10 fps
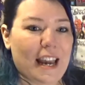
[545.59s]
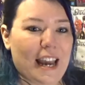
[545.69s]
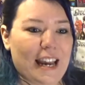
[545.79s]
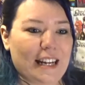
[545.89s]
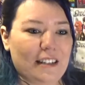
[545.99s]

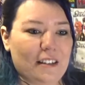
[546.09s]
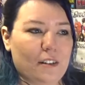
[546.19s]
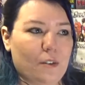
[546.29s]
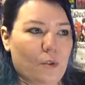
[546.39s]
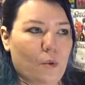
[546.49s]
And
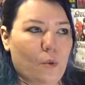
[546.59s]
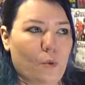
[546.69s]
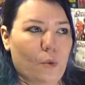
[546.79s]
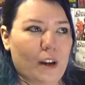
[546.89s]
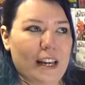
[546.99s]

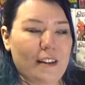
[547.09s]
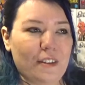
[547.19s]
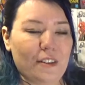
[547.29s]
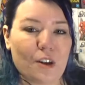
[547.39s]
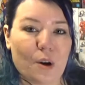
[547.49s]

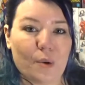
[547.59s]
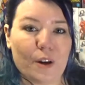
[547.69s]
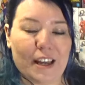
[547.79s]
even though